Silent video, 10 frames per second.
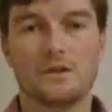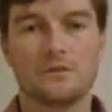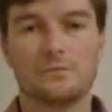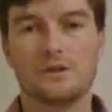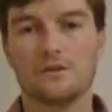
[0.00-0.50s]

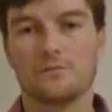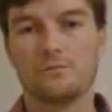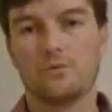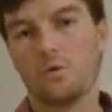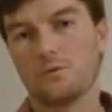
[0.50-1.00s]
It's been the
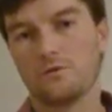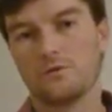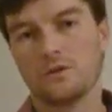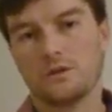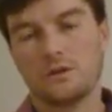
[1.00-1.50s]
form
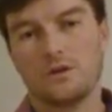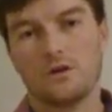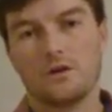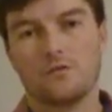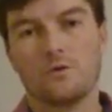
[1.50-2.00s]

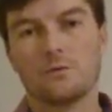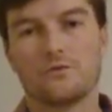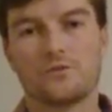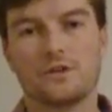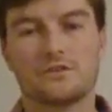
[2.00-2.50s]
of
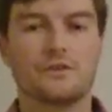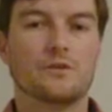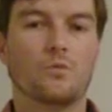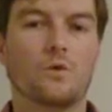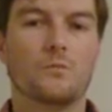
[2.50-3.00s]
stretch
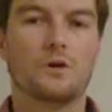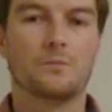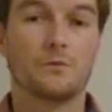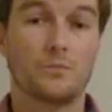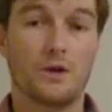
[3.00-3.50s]
during warm-up
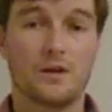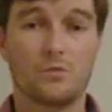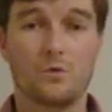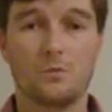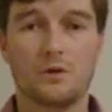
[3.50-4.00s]
or prior to
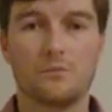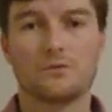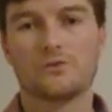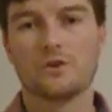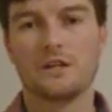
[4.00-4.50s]
warm-up for
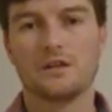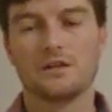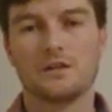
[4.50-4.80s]
training